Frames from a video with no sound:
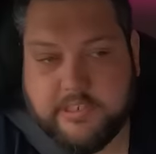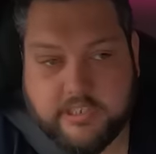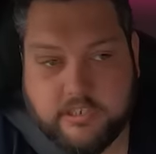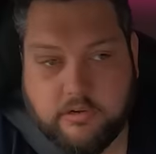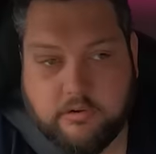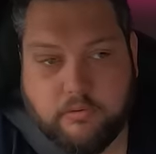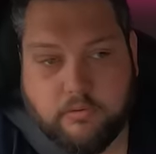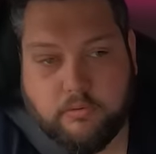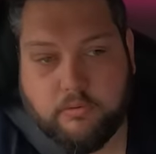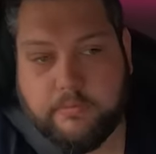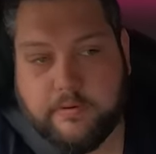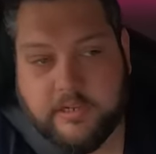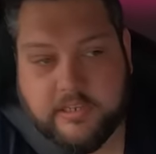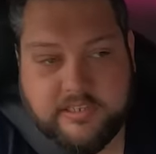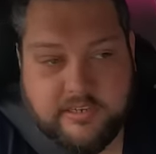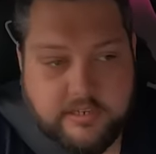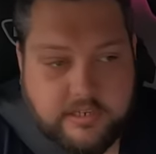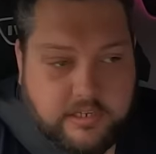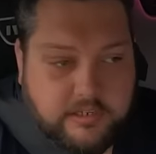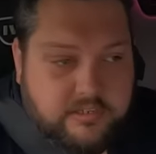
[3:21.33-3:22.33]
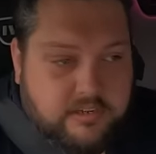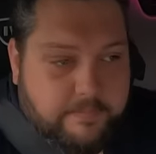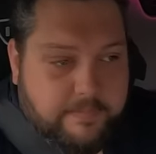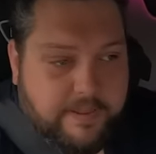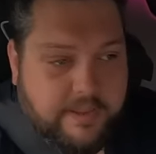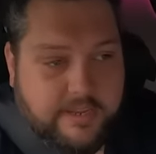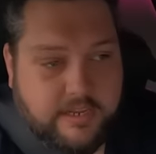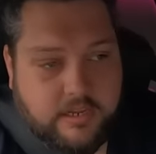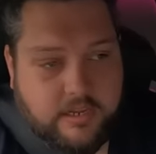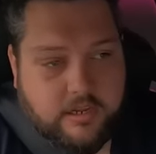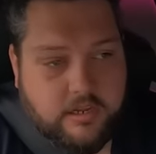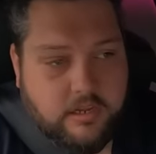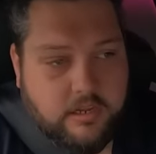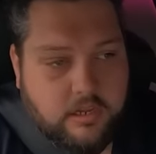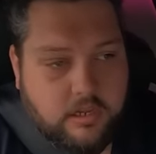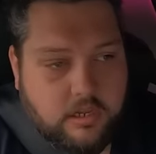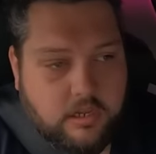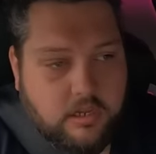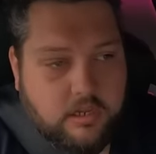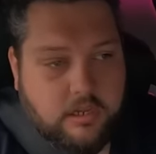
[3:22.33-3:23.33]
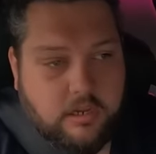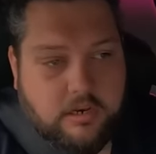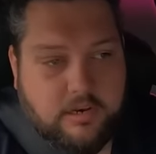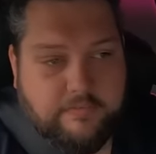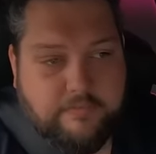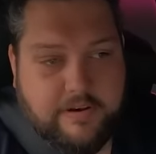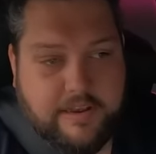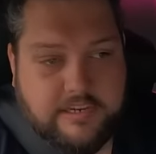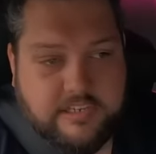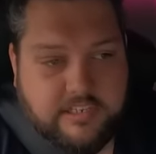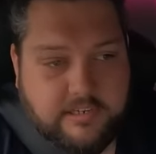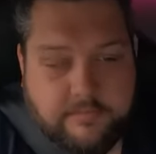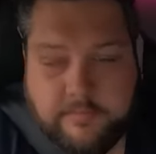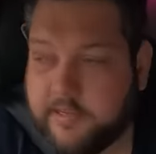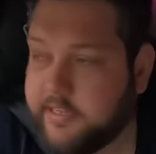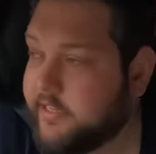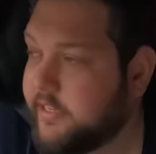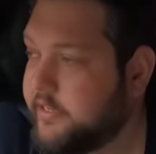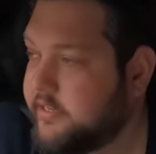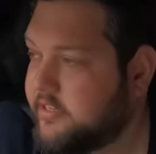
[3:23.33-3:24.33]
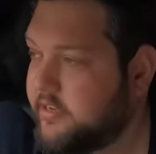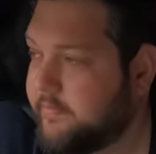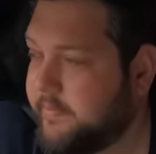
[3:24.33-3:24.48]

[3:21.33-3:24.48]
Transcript: is cool, because it used to be, I'll flash it. It used to